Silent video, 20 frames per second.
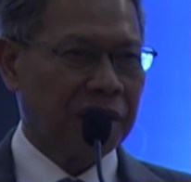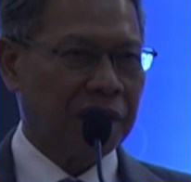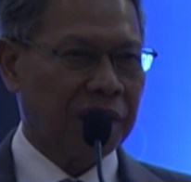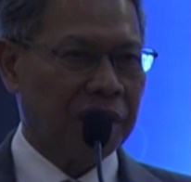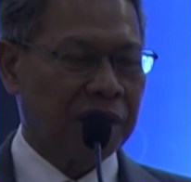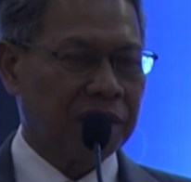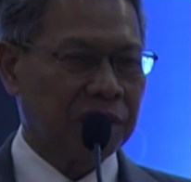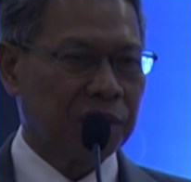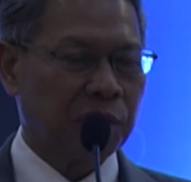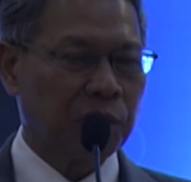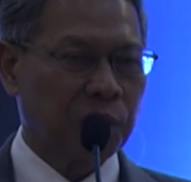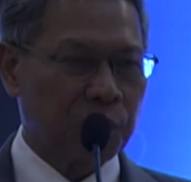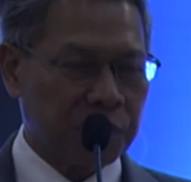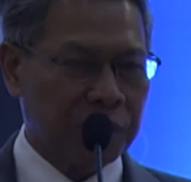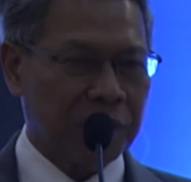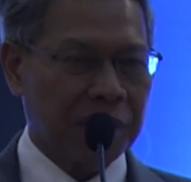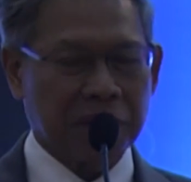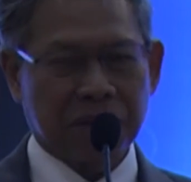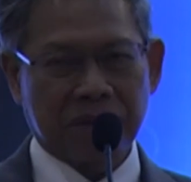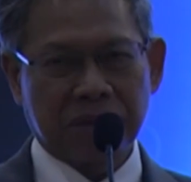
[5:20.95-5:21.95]
and your good
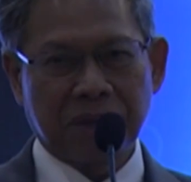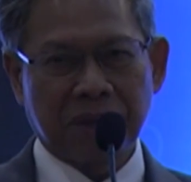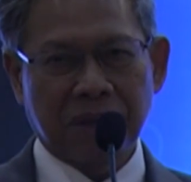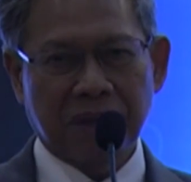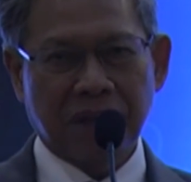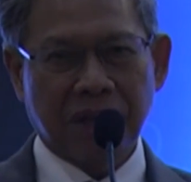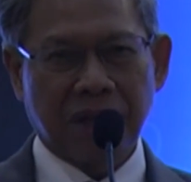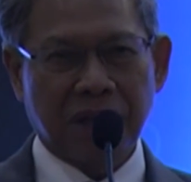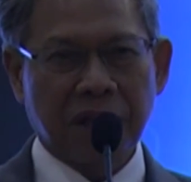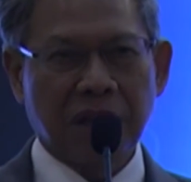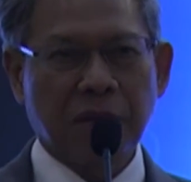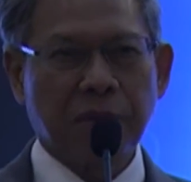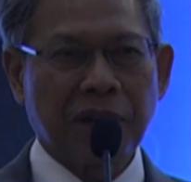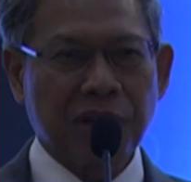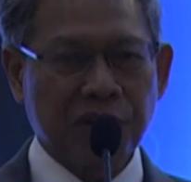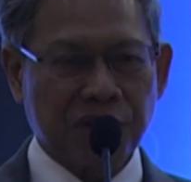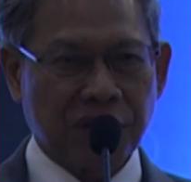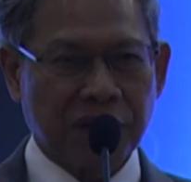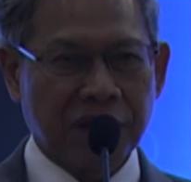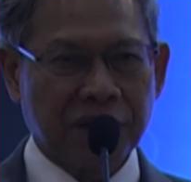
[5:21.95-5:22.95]
self uh, in the
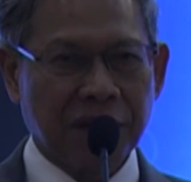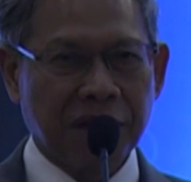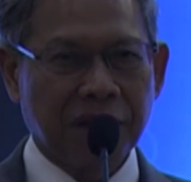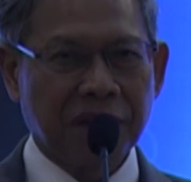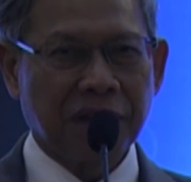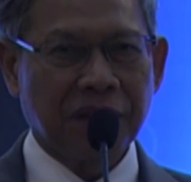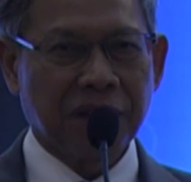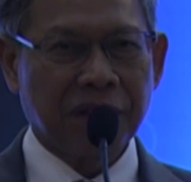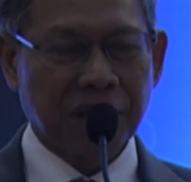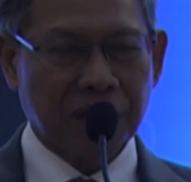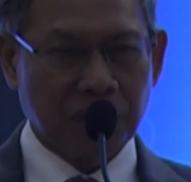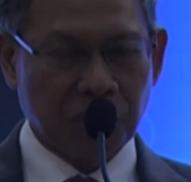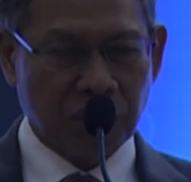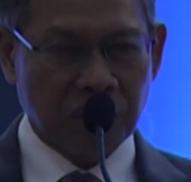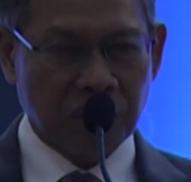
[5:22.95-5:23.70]
months ahead. Thank you very